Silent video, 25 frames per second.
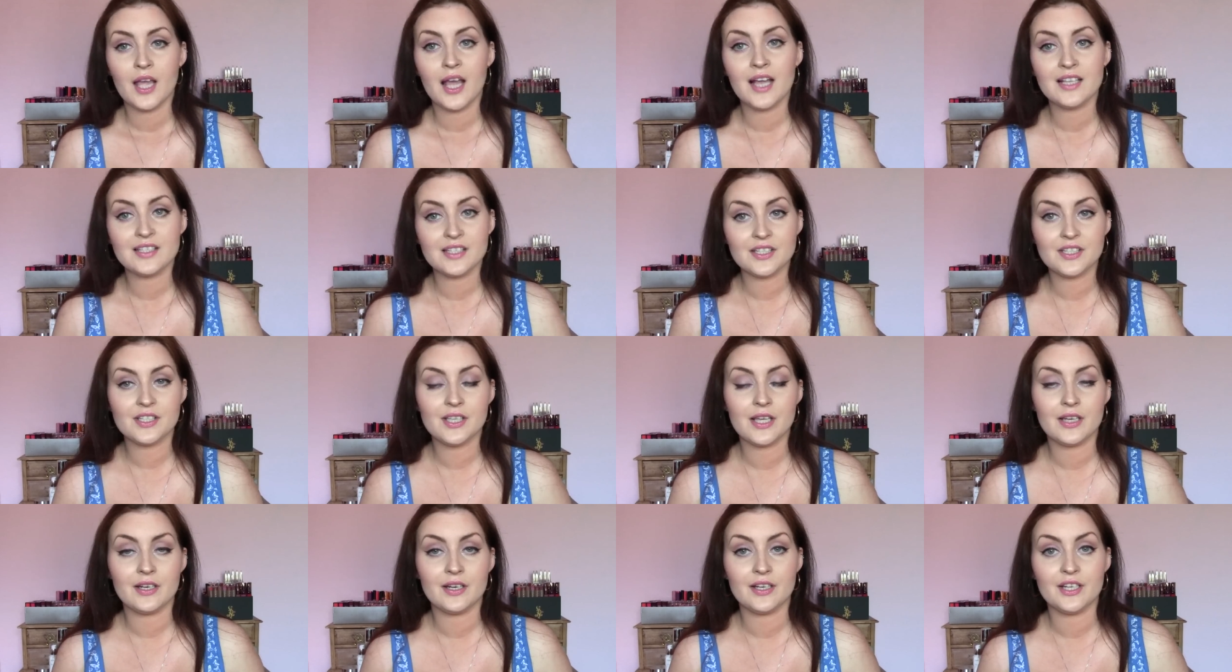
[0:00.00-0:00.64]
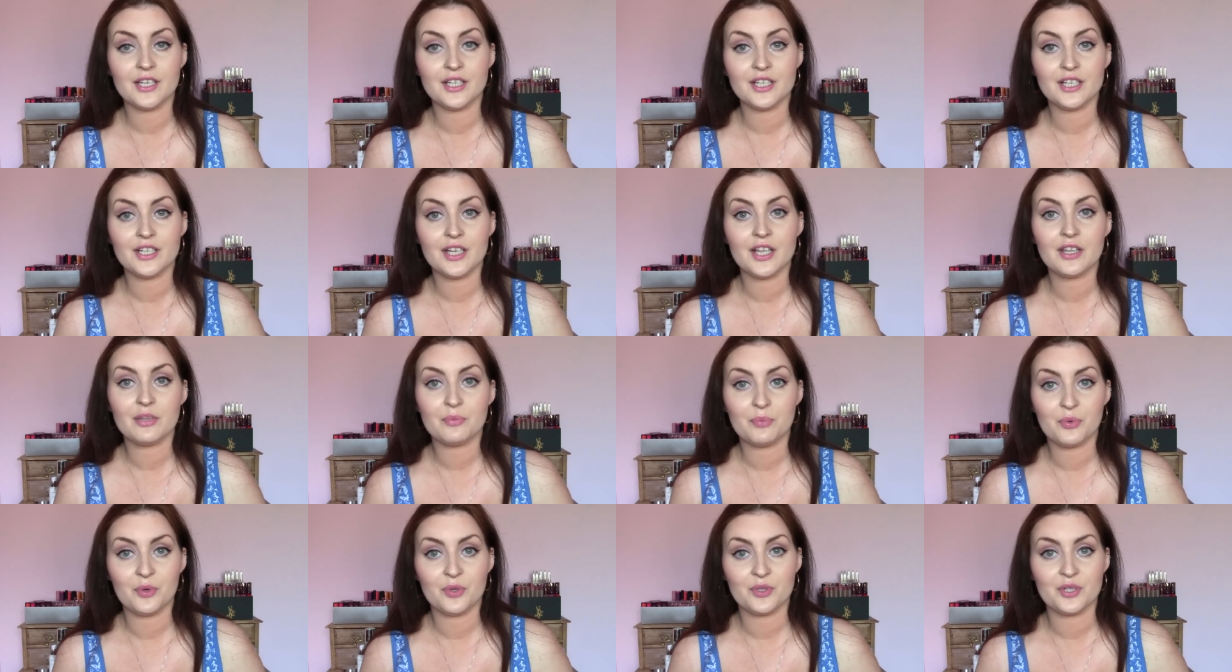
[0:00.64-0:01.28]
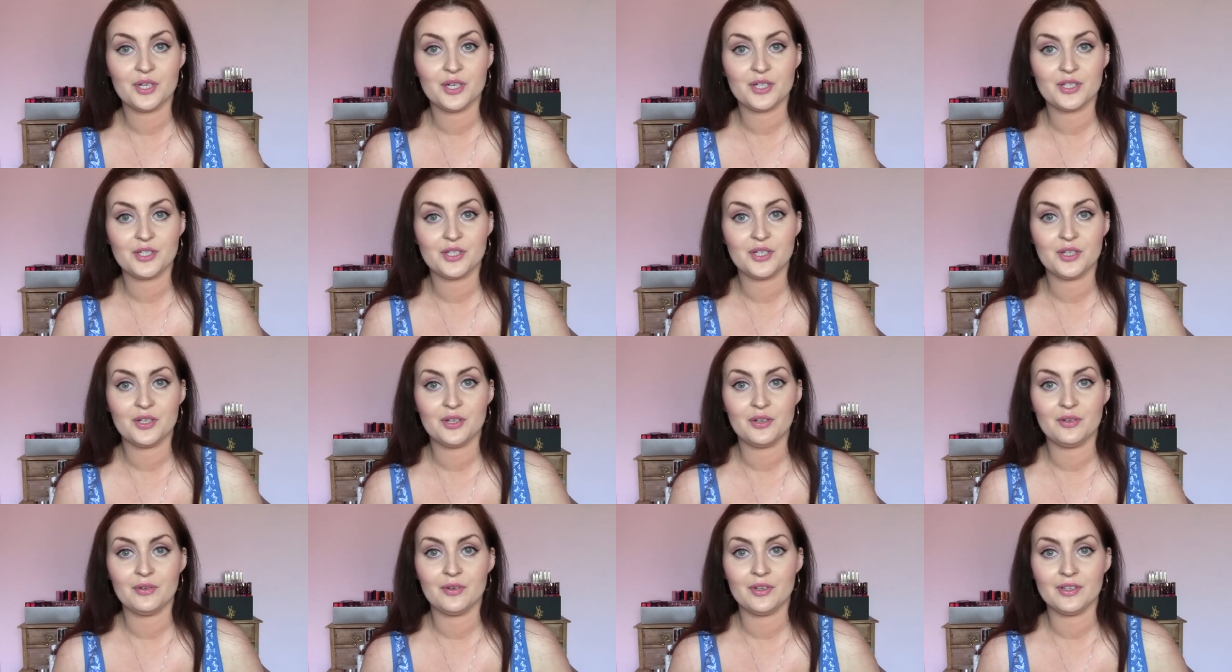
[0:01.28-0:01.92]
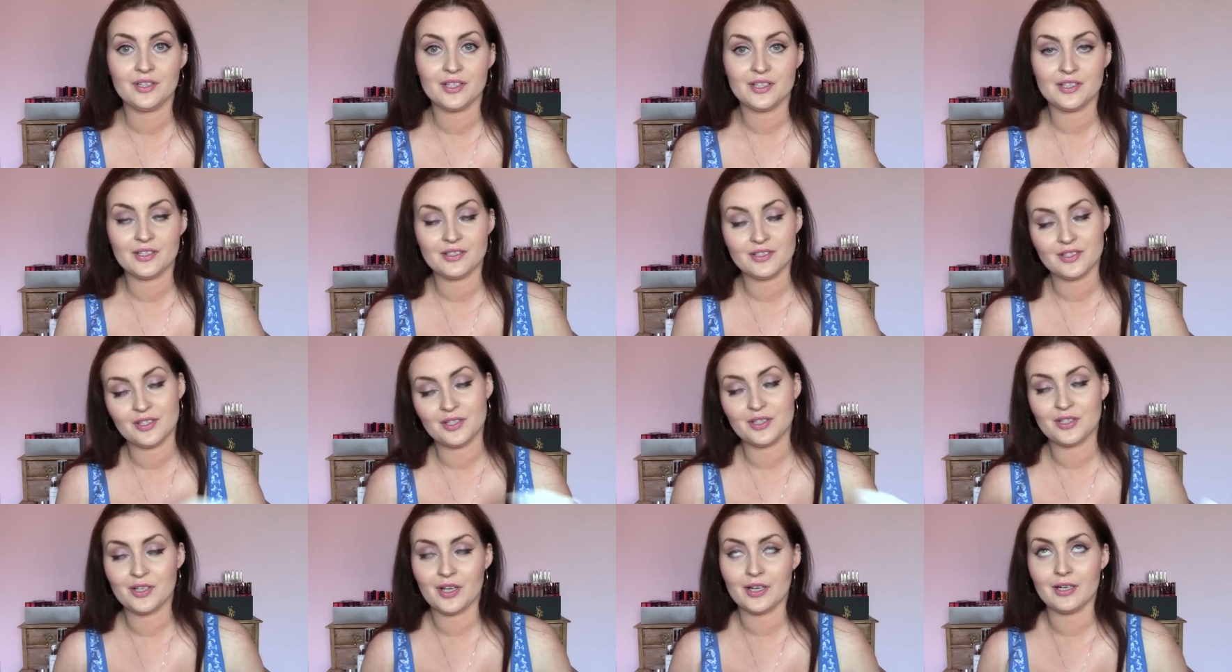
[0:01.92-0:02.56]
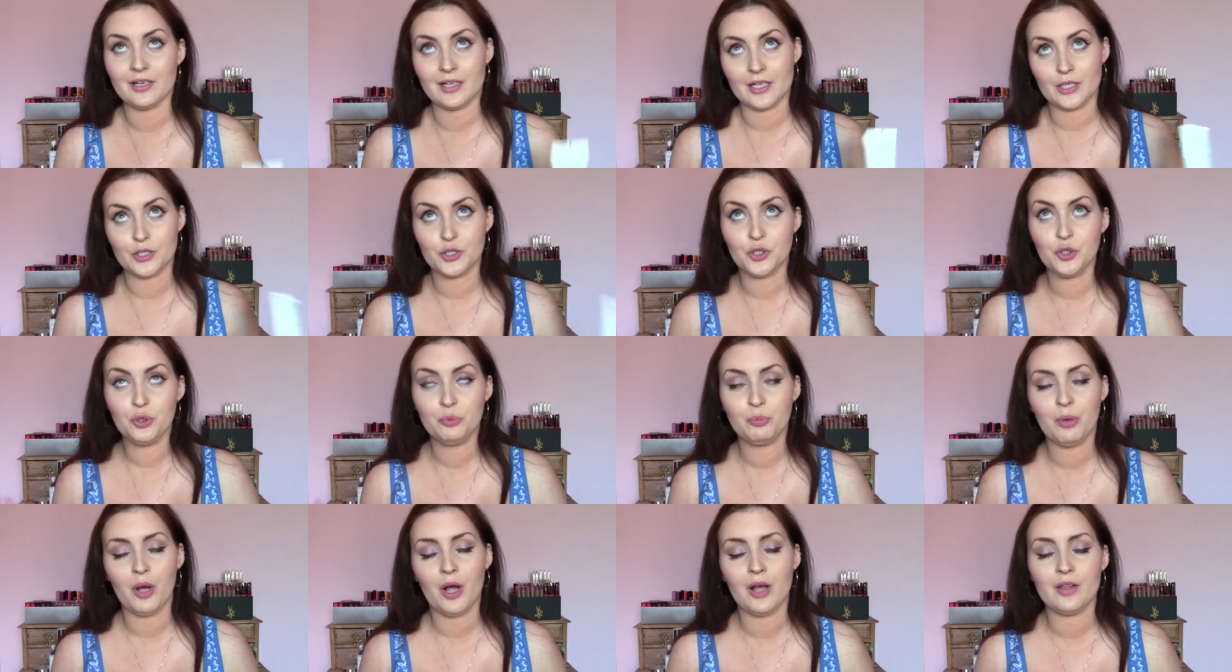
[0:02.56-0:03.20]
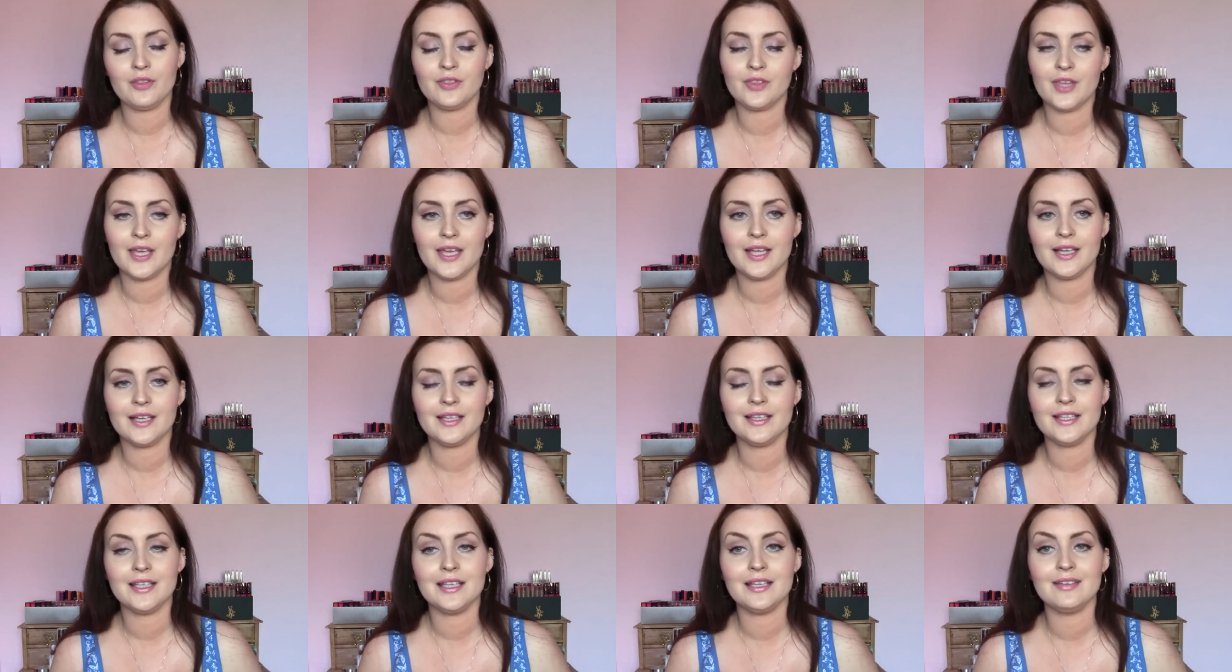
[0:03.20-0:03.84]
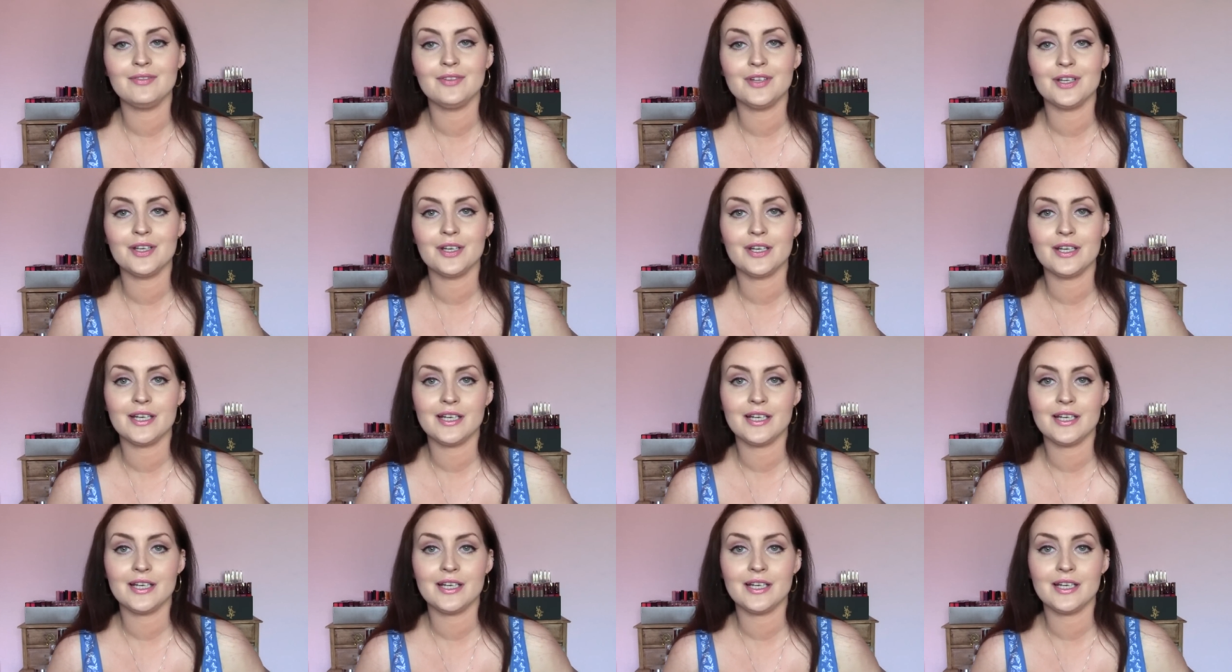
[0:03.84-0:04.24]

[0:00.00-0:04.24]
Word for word: As I said, I need another product, you know, there's kind of like a two-part thing in the evening.